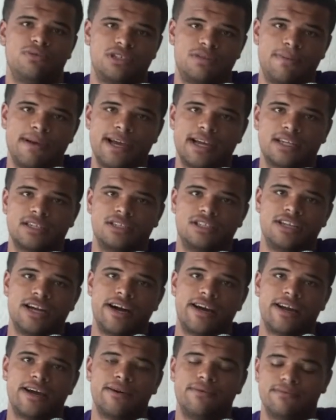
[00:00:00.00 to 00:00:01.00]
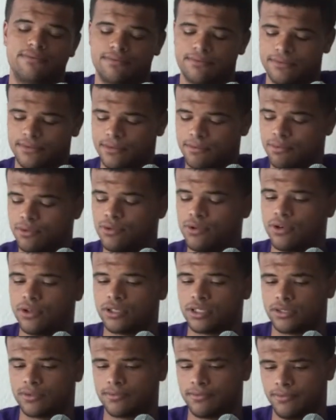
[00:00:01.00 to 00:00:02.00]
Respect. Shout out.
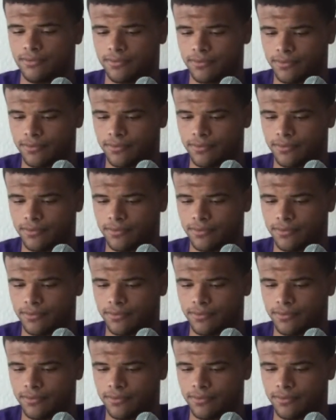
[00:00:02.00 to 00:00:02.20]
Pujols.